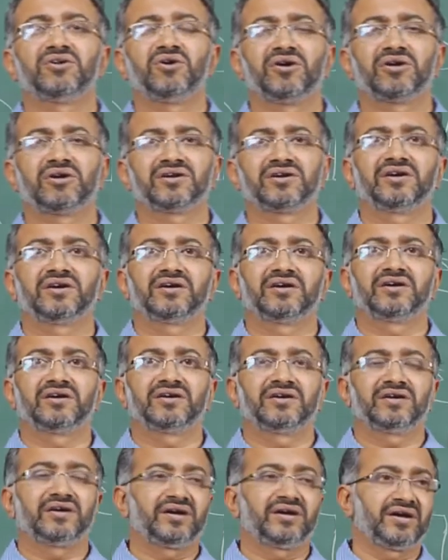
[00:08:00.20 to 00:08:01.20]
or
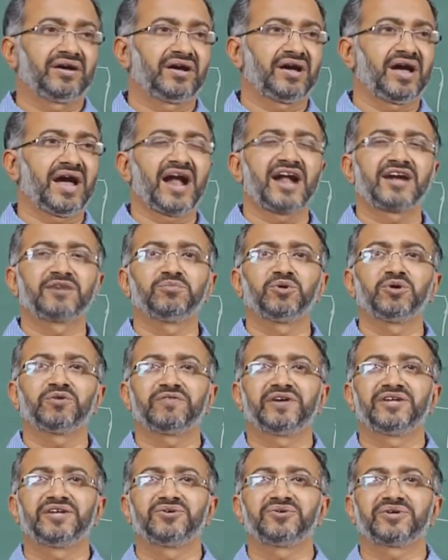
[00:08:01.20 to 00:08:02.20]
a handbook
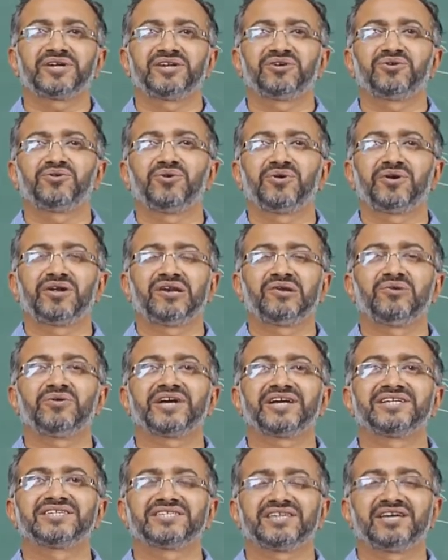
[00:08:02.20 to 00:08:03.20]
where you can go and look
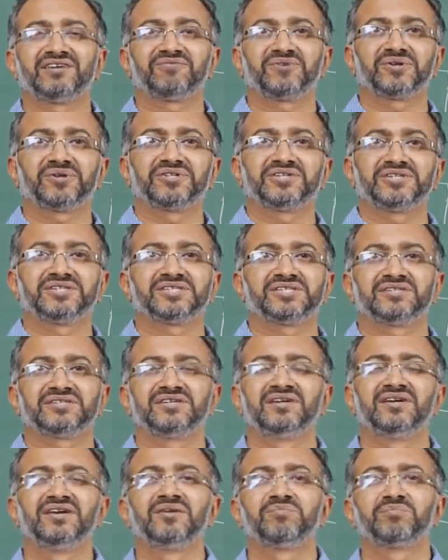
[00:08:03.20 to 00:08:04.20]
and say for this
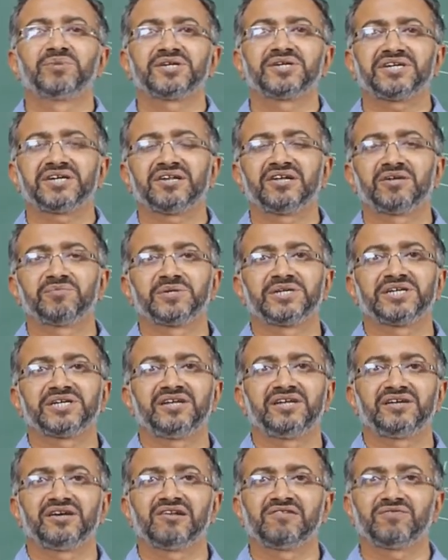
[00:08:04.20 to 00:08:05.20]
particular
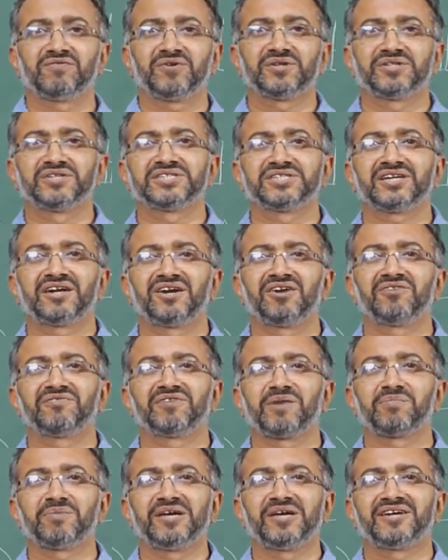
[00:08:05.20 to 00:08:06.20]
material, for this kind of
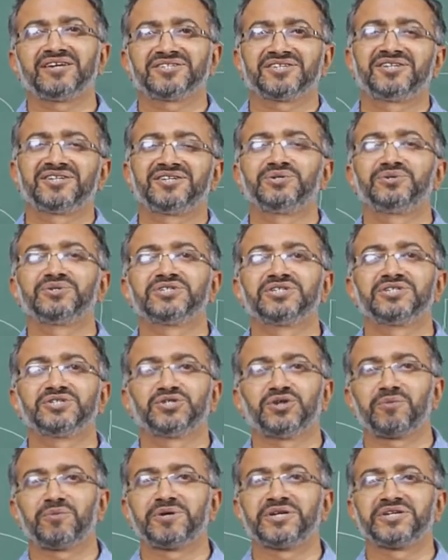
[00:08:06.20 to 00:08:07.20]
application, use this
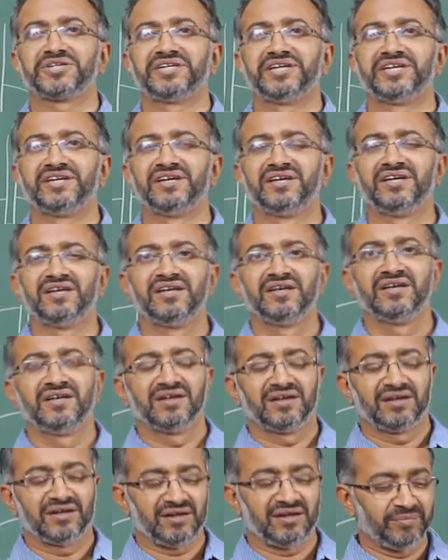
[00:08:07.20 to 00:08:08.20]
geometry.
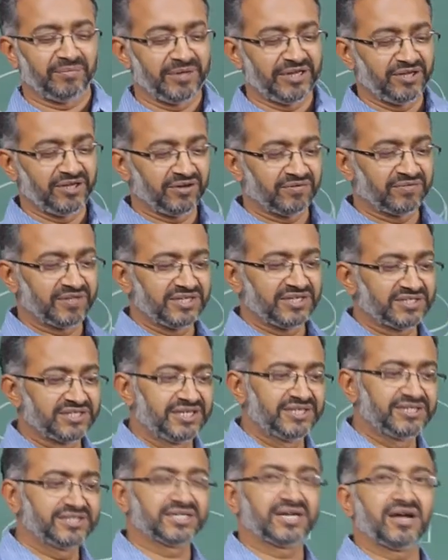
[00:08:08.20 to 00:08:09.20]
Many of these
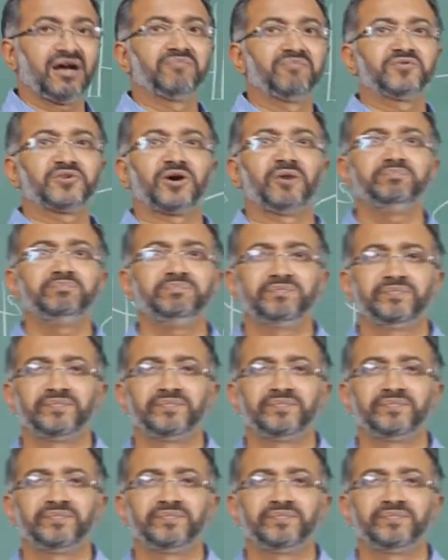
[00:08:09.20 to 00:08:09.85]
things come from